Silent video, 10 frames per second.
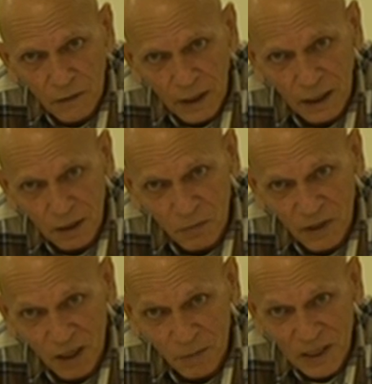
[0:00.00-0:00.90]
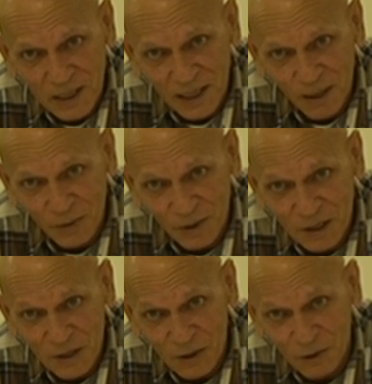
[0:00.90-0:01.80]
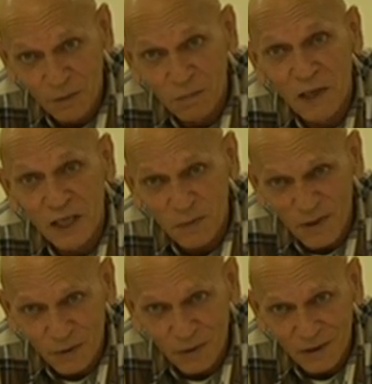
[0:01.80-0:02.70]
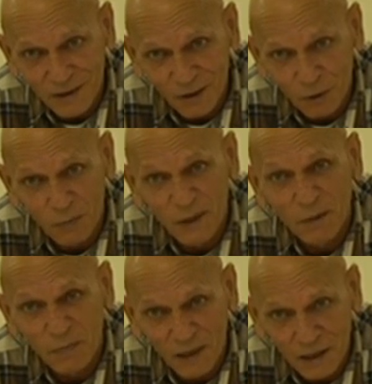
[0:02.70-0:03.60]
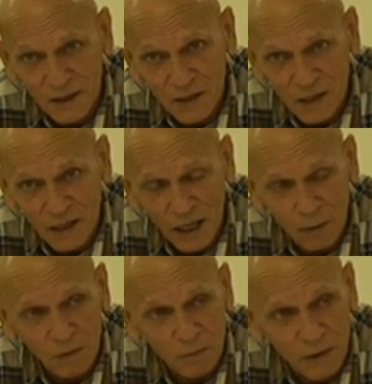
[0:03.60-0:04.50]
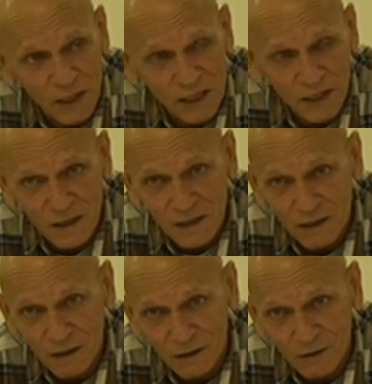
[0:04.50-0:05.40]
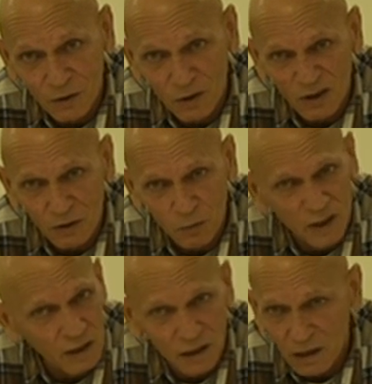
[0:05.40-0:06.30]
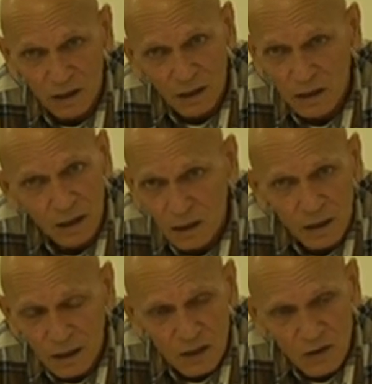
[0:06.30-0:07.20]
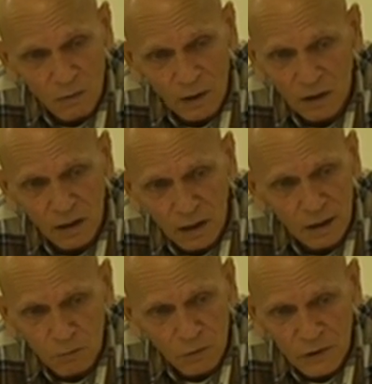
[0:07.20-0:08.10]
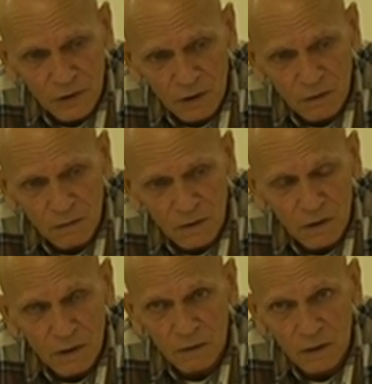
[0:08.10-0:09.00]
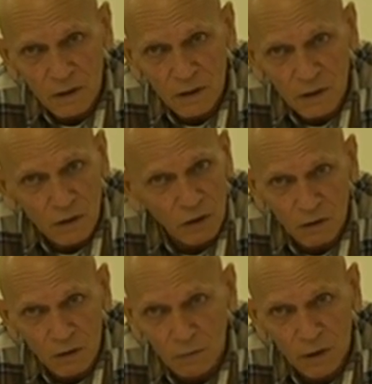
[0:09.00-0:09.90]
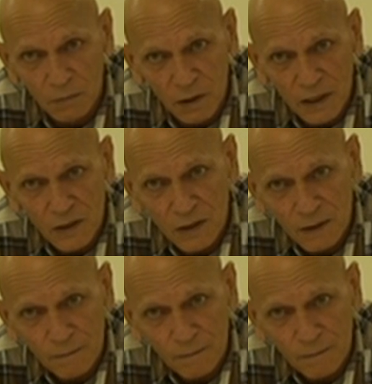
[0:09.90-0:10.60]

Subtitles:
If they're going to bring me and tell them, well, this is a good place, we're all good people and it's a happy place and all goodwill. That's the one thing it wasn't. It's not a goodwill place.